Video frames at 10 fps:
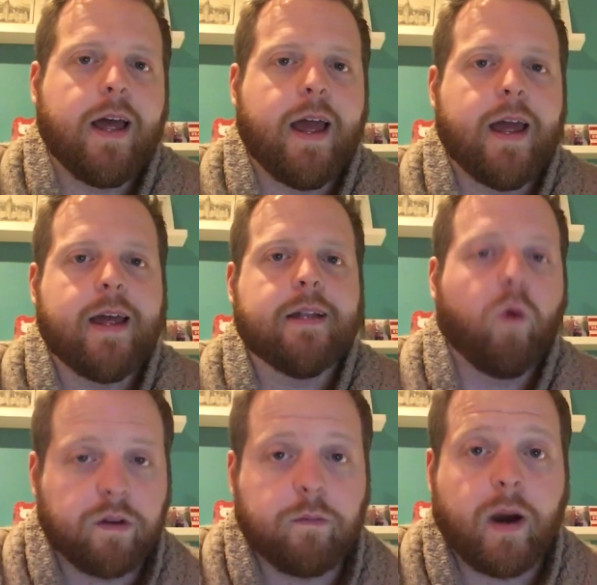and
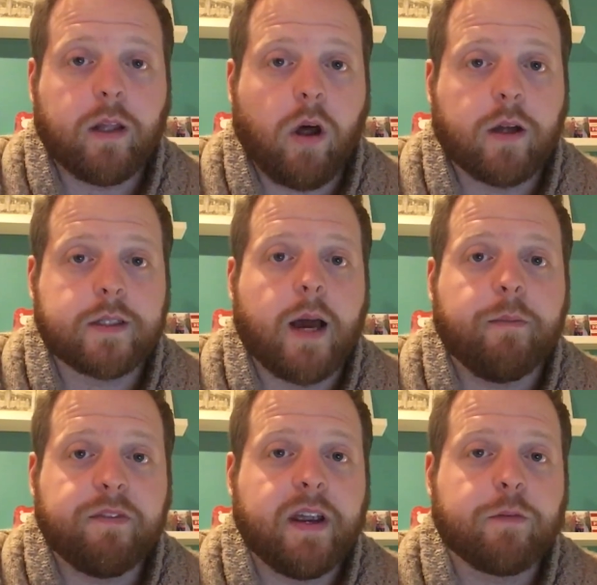one of my
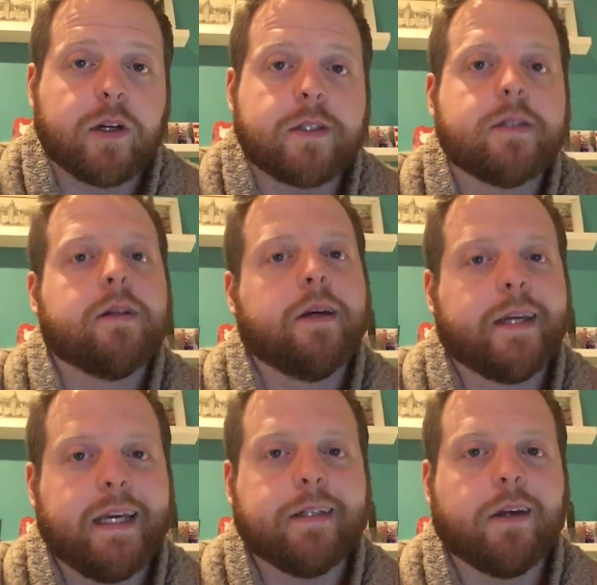longtime favorites,
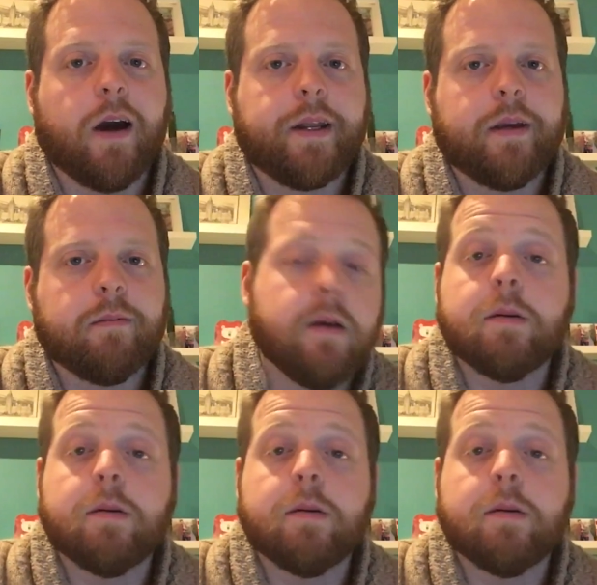Kid Cudi.